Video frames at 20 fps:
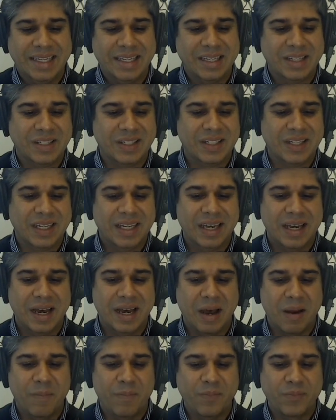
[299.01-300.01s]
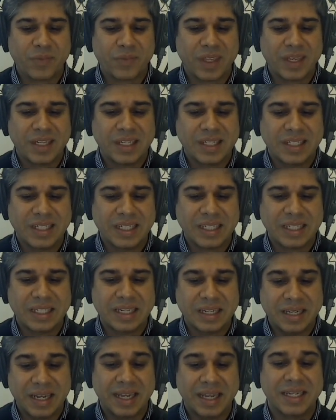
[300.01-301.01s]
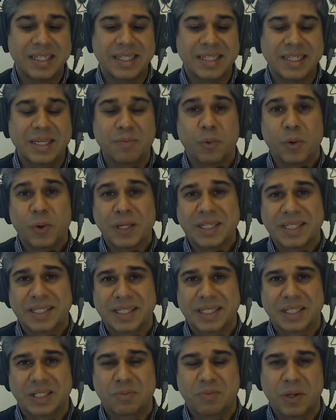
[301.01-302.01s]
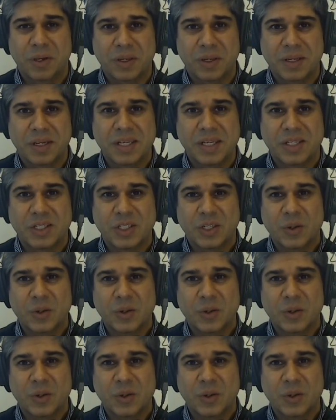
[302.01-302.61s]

is 19.6 million.